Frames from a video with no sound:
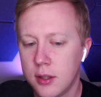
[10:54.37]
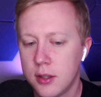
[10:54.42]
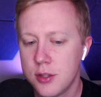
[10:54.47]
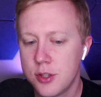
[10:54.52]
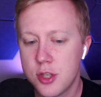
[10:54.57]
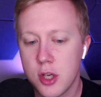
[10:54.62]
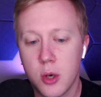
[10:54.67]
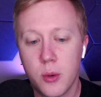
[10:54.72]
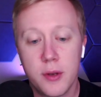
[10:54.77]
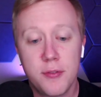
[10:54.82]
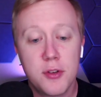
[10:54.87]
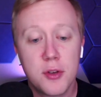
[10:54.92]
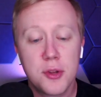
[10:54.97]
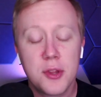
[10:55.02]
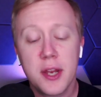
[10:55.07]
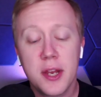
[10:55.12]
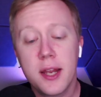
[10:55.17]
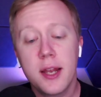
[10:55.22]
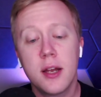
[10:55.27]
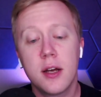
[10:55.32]
So if you're
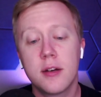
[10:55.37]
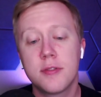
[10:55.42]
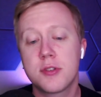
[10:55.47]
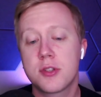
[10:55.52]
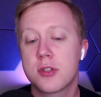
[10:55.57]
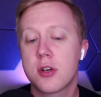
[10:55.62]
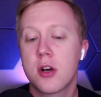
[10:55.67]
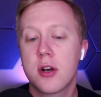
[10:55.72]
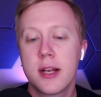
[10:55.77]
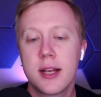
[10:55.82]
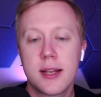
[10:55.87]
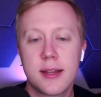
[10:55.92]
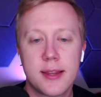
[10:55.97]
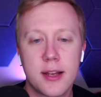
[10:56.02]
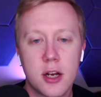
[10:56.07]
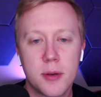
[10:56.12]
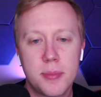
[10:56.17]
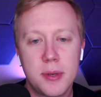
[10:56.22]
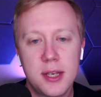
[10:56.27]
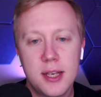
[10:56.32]
thinking of starting
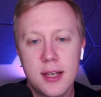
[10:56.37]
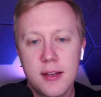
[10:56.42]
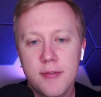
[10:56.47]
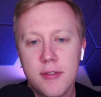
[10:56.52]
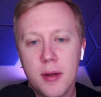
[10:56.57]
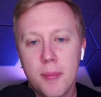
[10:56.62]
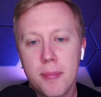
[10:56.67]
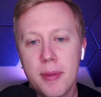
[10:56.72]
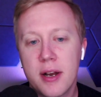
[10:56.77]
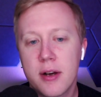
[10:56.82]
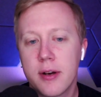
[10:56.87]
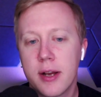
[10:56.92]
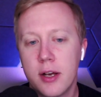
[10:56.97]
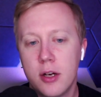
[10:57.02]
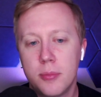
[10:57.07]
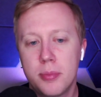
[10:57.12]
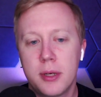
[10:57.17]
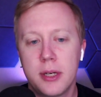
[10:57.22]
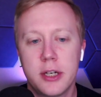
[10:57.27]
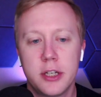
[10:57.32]
therapy, give
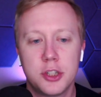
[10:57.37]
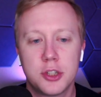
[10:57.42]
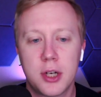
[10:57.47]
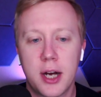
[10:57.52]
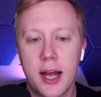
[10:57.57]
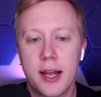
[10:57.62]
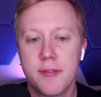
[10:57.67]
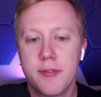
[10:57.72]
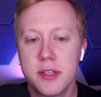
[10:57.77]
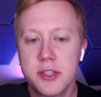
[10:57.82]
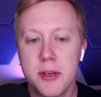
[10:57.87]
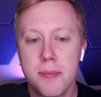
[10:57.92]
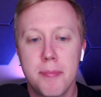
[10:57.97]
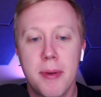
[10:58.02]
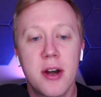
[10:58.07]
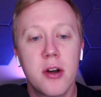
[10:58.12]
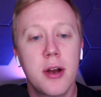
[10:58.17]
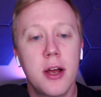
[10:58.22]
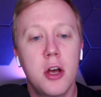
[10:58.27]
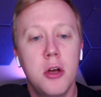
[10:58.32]
BetterHelp a try. Visit
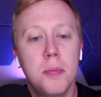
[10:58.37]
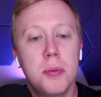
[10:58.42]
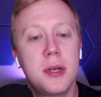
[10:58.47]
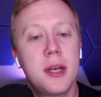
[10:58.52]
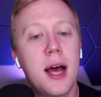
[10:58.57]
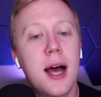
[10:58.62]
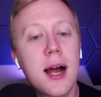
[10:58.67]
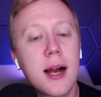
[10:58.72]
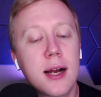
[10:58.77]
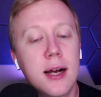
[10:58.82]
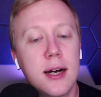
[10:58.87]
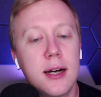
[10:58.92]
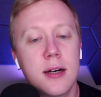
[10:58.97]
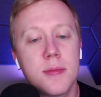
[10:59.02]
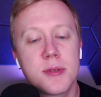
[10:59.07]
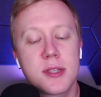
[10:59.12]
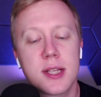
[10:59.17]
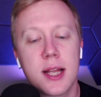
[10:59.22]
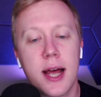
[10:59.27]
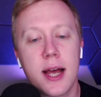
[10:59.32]
betterhelp.com
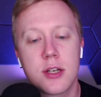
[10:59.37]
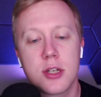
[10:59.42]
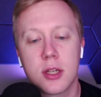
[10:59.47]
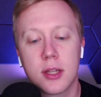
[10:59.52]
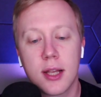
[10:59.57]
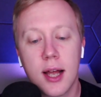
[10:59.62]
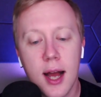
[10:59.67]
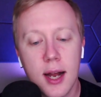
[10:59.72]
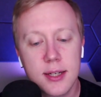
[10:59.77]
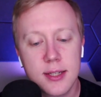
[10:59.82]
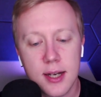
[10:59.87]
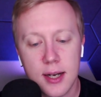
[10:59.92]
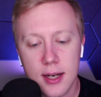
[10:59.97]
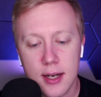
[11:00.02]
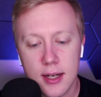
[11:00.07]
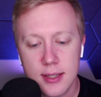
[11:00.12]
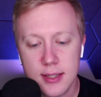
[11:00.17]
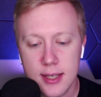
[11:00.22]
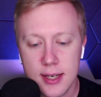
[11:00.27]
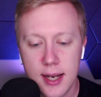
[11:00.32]
slash locked
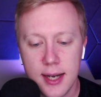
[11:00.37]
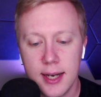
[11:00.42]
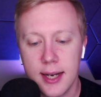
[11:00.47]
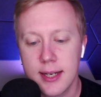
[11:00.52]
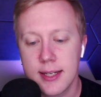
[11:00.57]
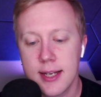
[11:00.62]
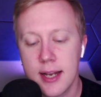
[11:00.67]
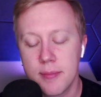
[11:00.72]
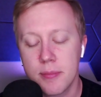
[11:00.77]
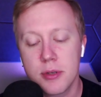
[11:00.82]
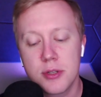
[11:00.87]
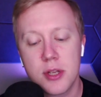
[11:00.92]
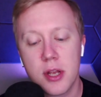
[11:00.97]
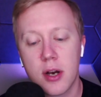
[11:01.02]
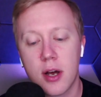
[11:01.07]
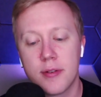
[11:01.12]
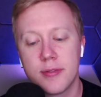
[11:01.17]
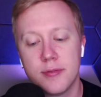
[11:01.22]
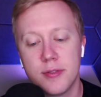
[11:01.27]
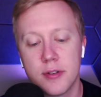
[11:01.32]
on today to get 10%
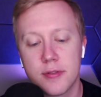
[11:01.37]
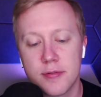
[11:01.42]
off of your